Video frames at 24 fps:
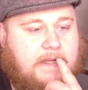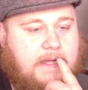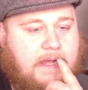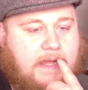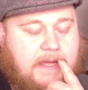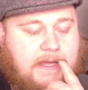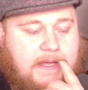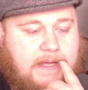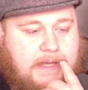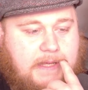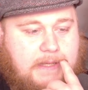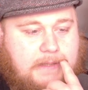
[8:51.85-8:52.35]

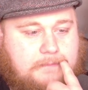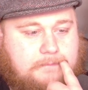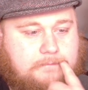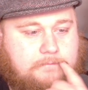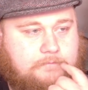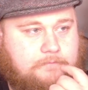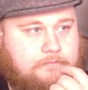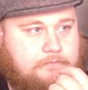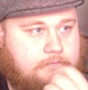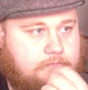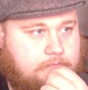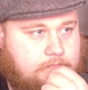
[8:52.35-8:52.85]
I
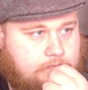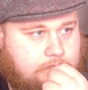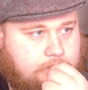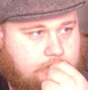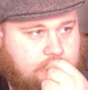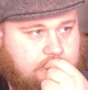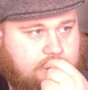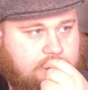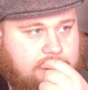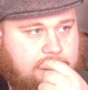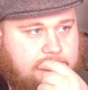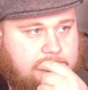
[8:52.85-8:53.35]

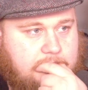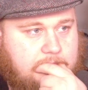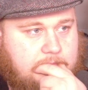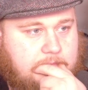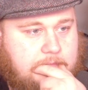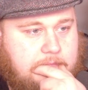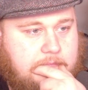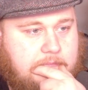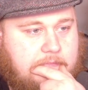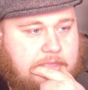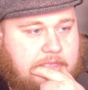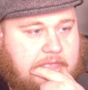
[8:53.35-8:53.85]

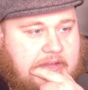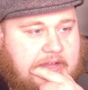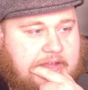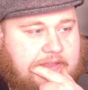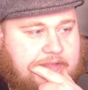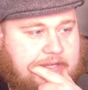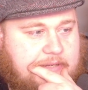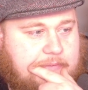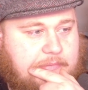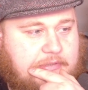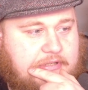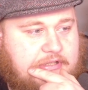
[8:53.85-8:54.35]

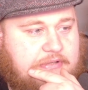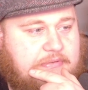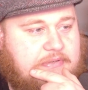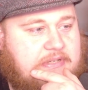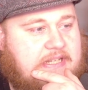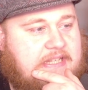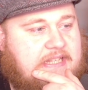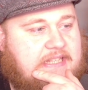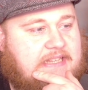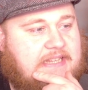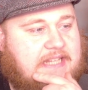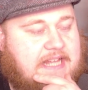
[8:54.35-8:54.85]
think I'm gonna do what I
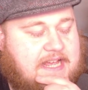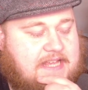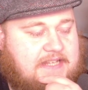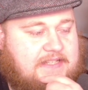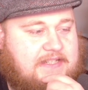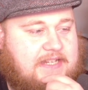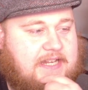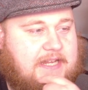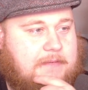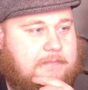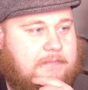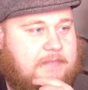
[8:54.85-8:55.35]
did last
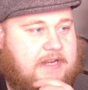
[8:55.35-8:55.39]
time,